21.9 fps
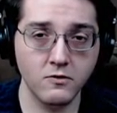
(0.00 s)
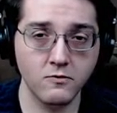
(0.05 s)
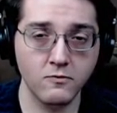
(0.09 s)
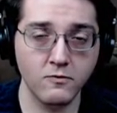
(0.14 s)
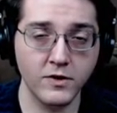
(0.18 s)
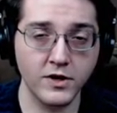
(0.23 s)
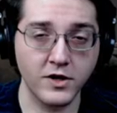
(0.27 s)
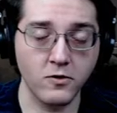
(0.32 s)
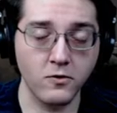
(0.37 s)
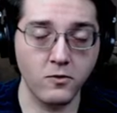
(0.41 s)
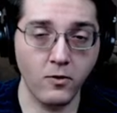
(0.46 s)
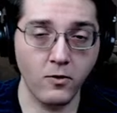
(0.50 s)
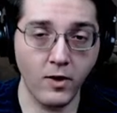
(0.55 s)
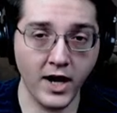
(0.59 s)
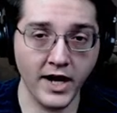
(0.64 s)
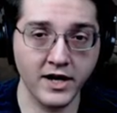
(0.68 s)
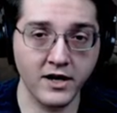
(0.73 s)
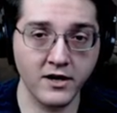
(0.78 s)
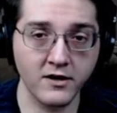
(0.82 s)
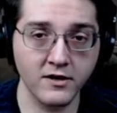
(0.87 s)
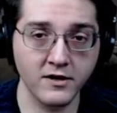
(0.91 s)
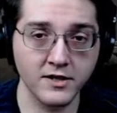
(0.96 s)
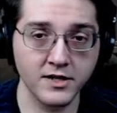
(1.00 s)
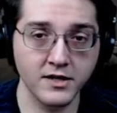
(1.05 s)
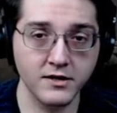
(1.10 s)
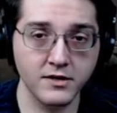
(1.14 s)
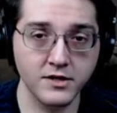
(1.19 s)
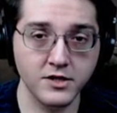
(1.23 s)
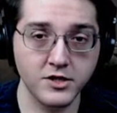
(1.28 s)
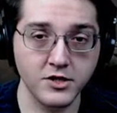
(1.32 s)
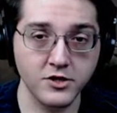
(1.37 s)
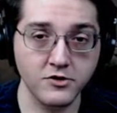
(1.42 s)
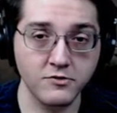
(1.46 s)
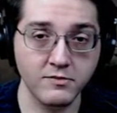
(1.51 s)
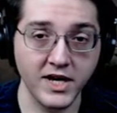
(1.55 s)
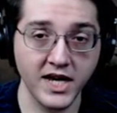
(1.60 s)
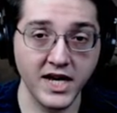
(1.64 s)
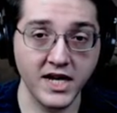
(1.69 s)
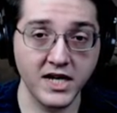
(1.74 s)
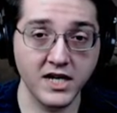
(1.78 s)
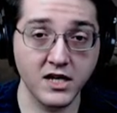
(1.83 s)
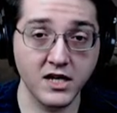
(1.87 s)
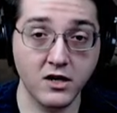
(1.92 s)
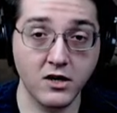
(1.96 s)
required to
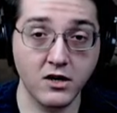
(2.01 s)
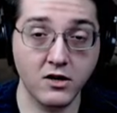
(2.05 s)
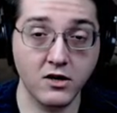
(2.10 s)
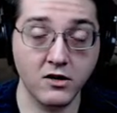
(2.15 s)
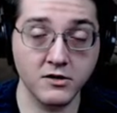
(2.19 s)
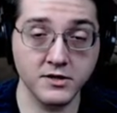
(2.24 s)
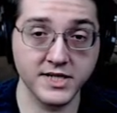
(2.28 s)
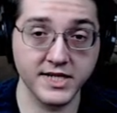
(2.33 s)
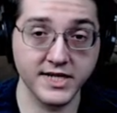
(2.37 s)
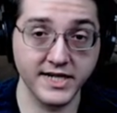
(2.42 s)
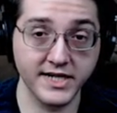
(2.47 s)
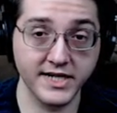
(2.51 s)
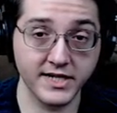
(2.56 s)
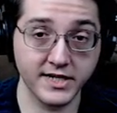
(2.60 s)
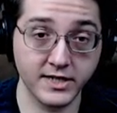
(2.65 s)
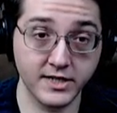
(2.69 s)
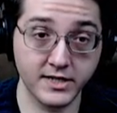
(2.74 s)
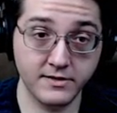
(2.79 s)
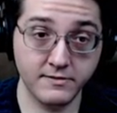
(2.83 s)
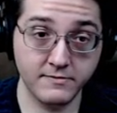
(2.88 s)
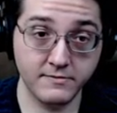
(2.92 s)
make arsenic.